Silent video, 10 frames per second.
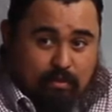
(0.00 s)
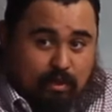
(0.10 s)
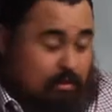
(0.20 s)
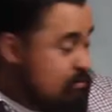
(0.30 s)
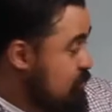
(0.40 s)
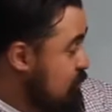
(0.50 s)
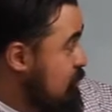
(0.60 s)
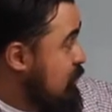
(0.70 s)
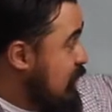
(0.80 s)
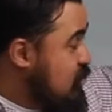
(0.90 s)
Okay.
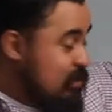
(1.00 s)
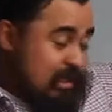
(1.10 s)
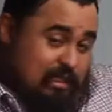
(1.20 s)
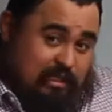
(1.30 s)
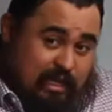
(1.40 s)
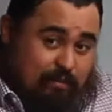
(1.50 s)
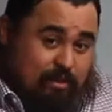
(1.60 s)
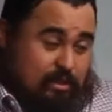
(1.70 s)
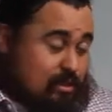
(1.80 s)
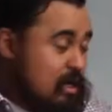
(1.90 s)
That's what he
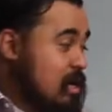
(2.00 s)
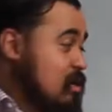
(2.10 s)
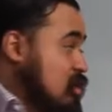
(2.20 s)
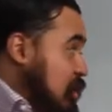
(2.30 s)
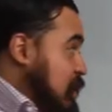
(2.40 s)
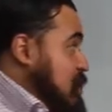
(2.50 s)
establishes. So he